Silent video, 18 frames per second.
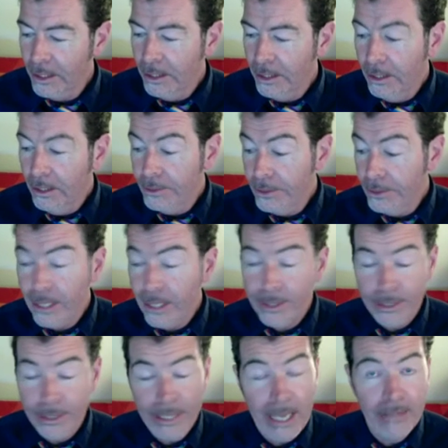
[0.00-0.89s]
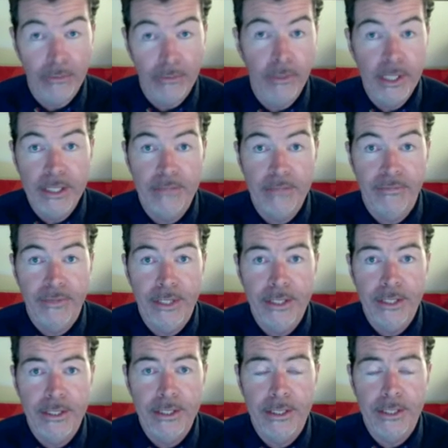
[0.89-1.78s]
So that's the other reason for
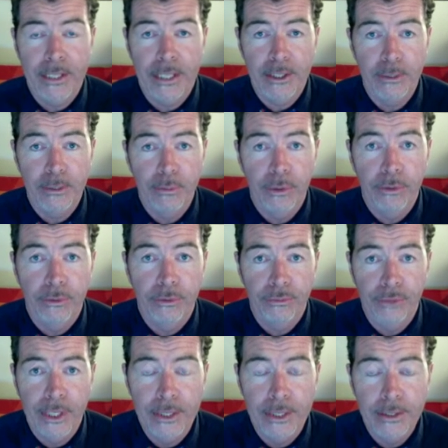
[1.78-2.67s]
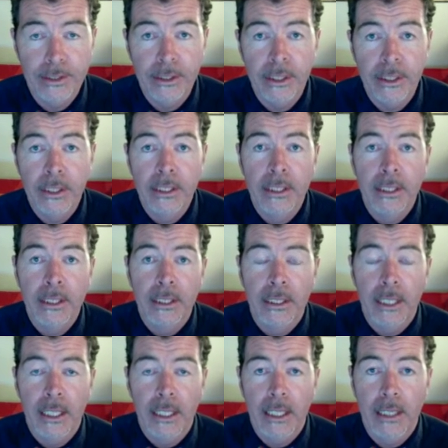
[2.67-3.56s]
these discussion board threads,
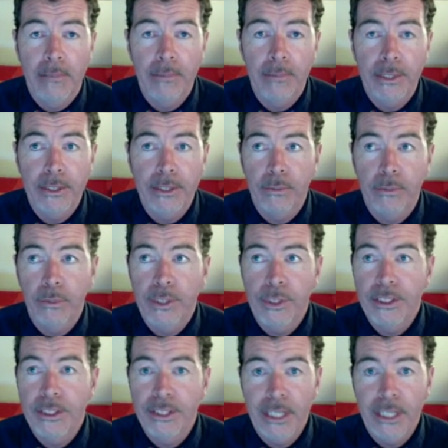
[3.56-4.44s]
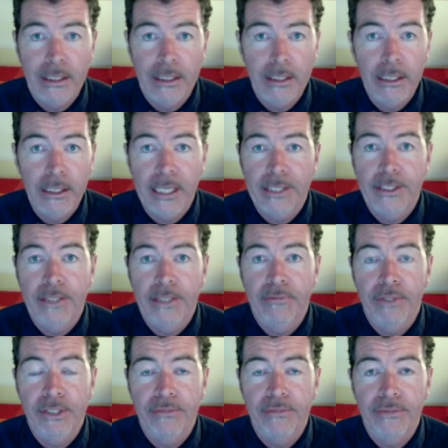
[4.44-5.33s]
is that we set little
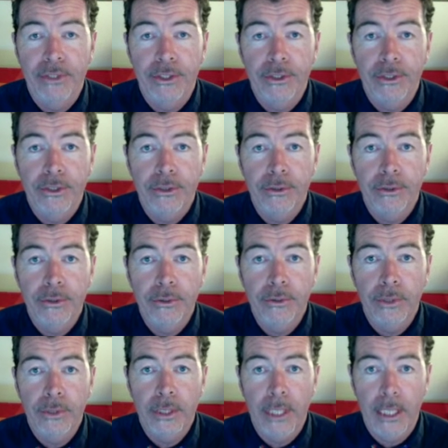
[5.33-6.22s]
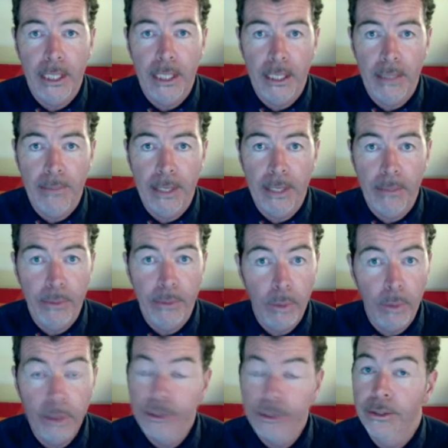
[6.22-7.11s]
activities for you to do, and we
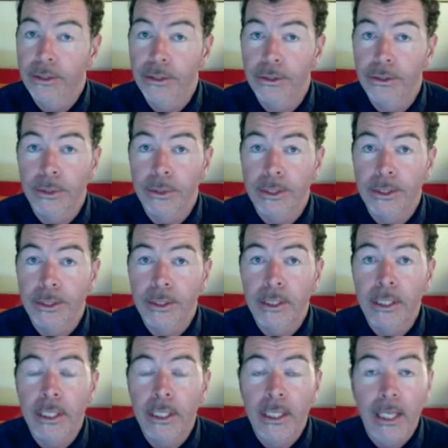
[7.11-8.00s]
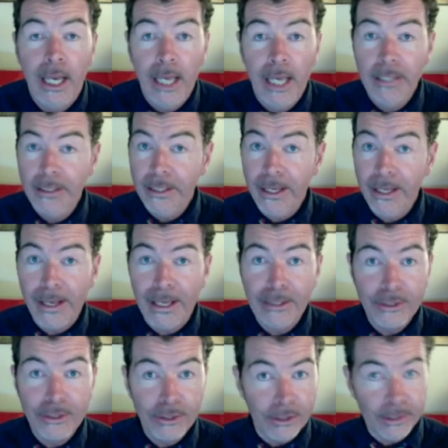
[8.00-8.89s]
want you to do it. And yeah,
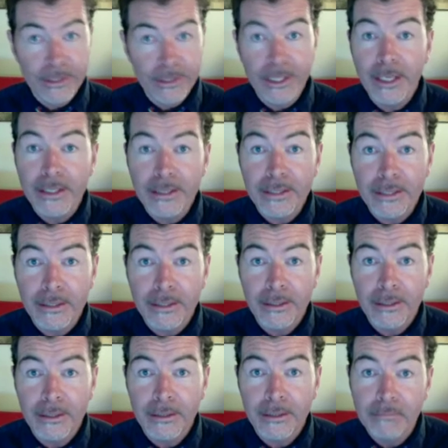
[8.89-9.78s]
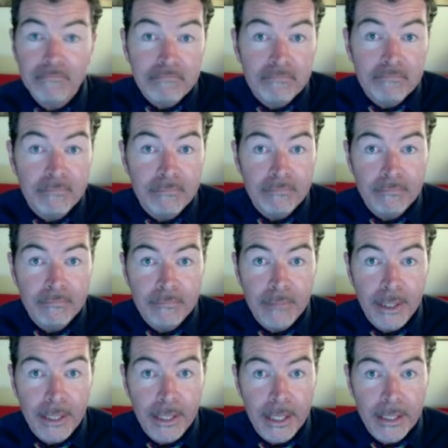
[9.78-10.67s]
it's not assessed.
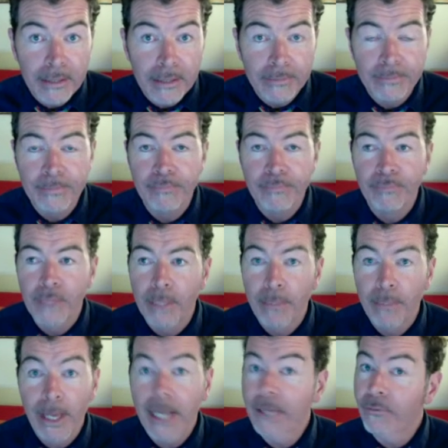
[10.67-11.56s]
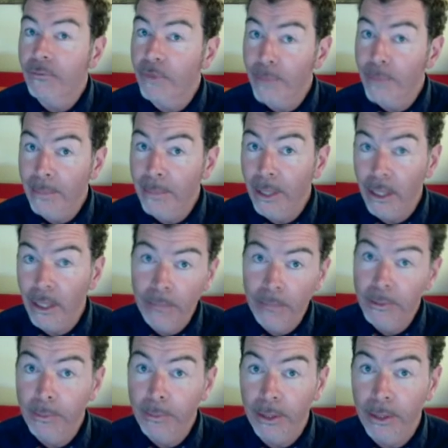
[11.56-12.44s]
Okay? But remember,
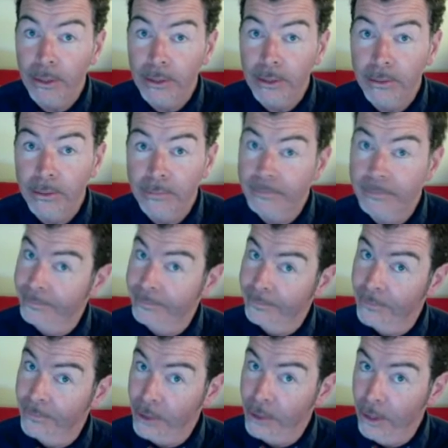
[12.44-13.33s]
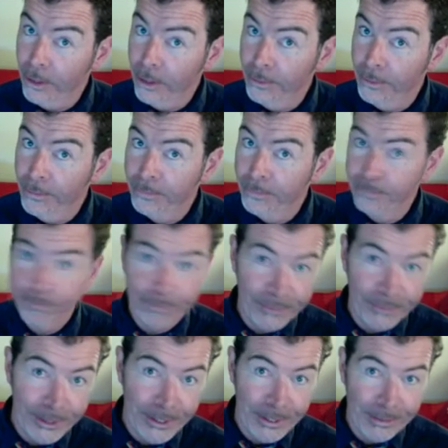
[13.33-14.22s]
I'm your boss. So,
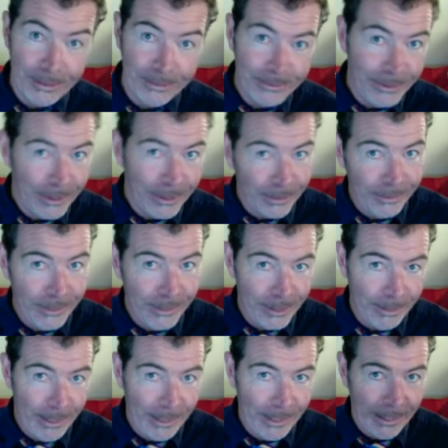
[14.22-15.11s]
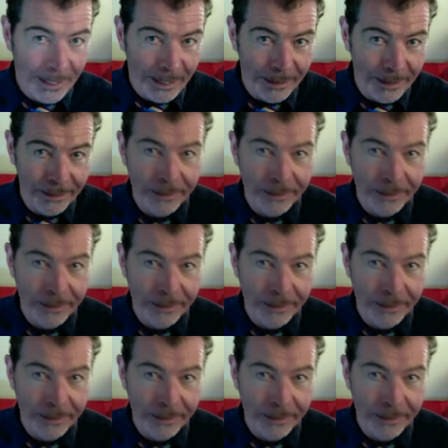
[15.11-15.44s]
you got to think about that.